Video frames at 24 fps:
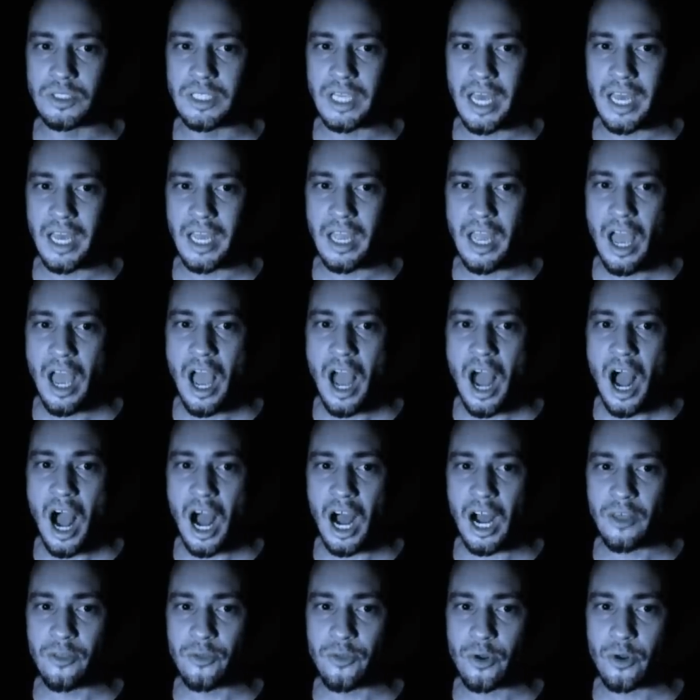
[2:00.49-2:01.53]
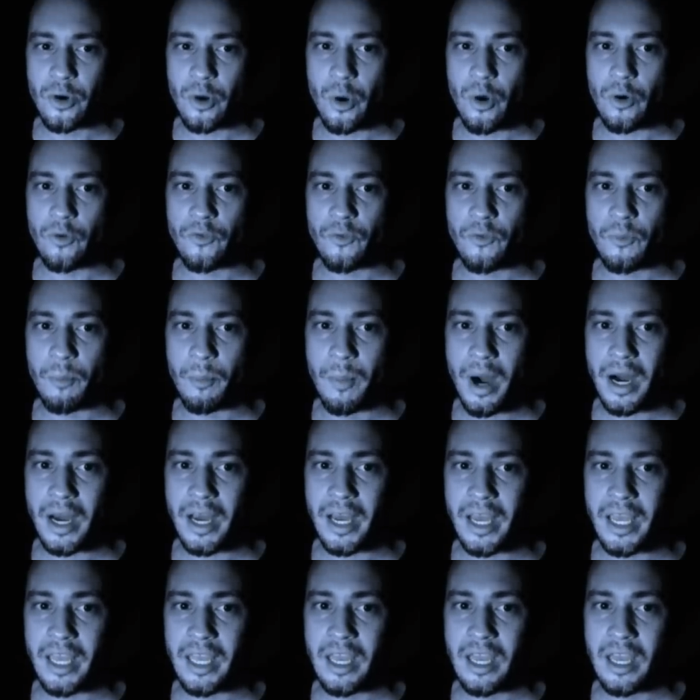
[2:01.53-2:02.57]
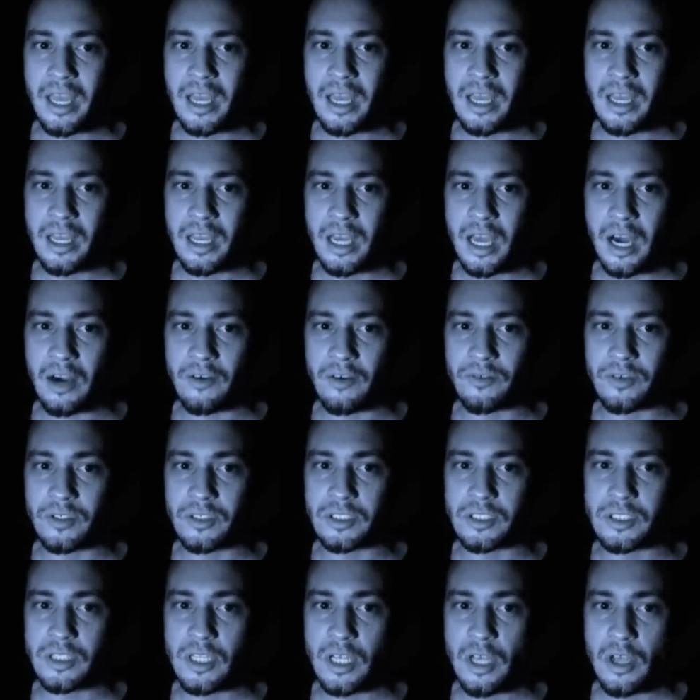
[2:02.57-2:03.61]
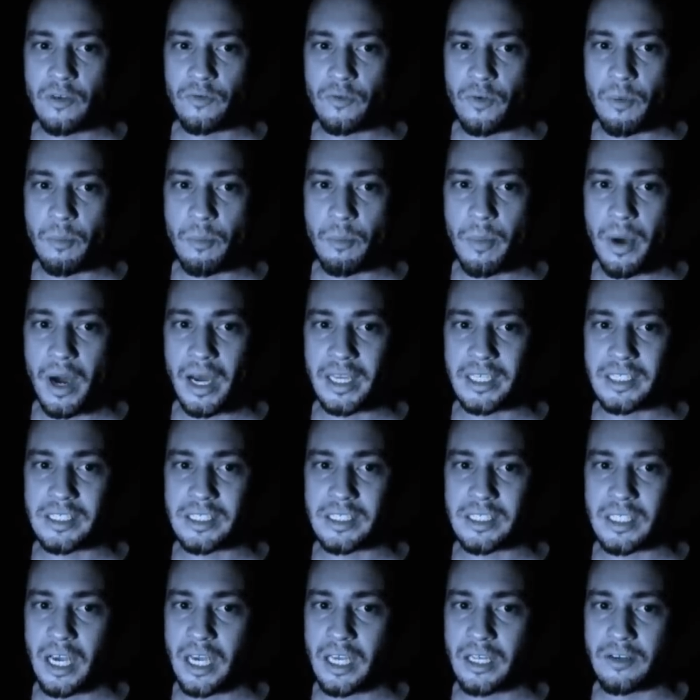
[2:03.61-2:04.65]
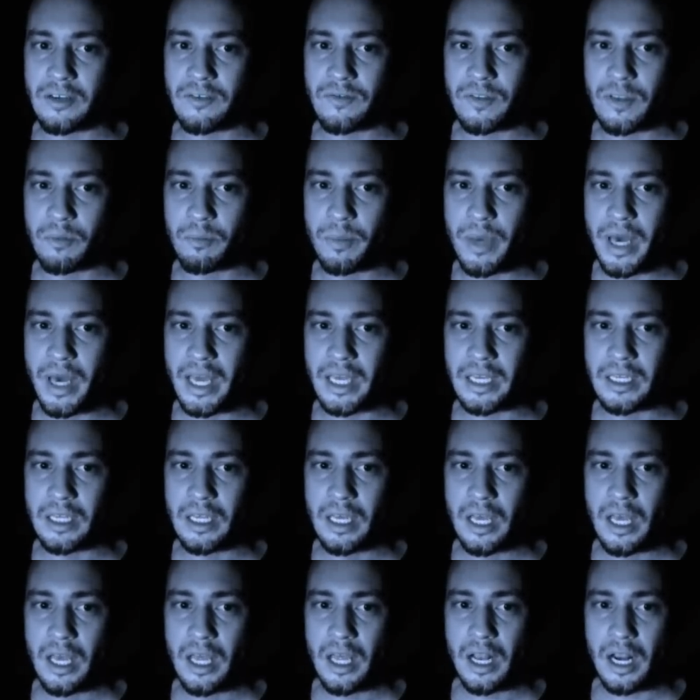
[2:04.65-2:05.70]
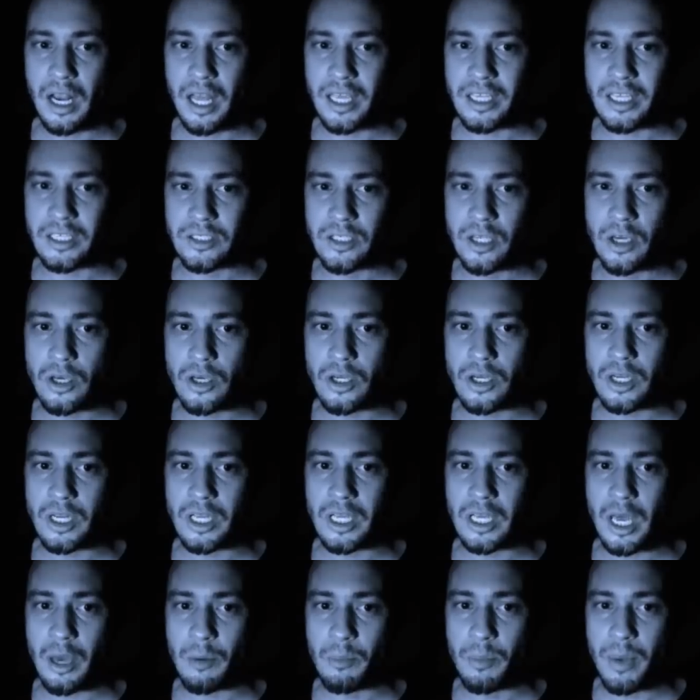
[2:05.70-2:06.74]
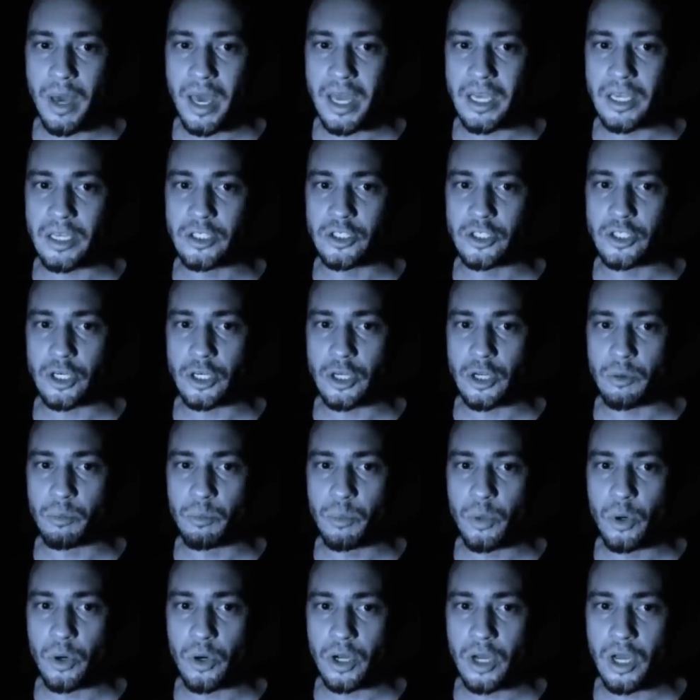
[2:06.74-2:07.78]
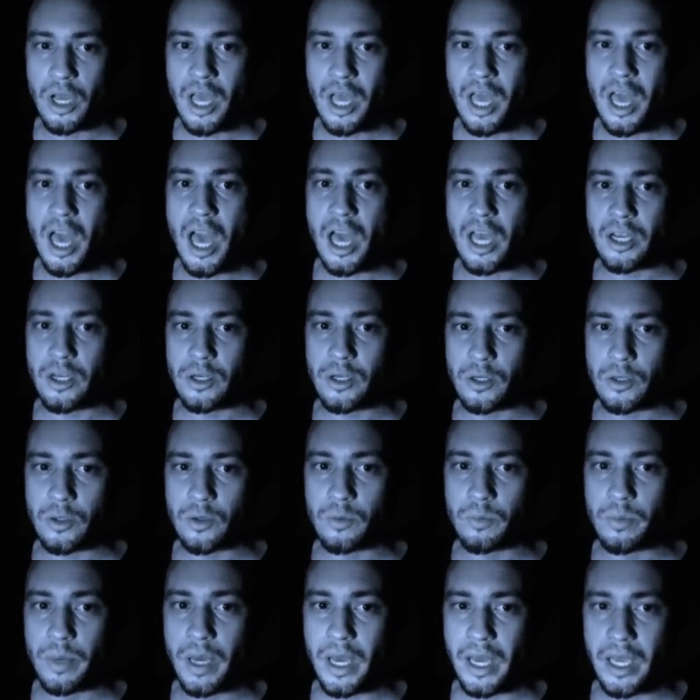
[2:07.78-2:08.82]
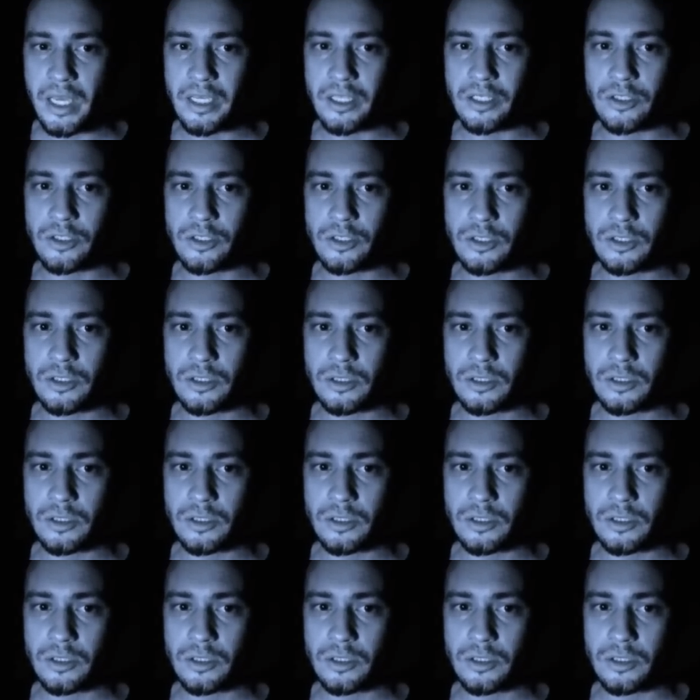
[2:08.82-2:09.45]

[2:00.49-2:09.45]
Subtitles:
day. I throw off my covers from my side of the bed, like turning a page in a book, a new page.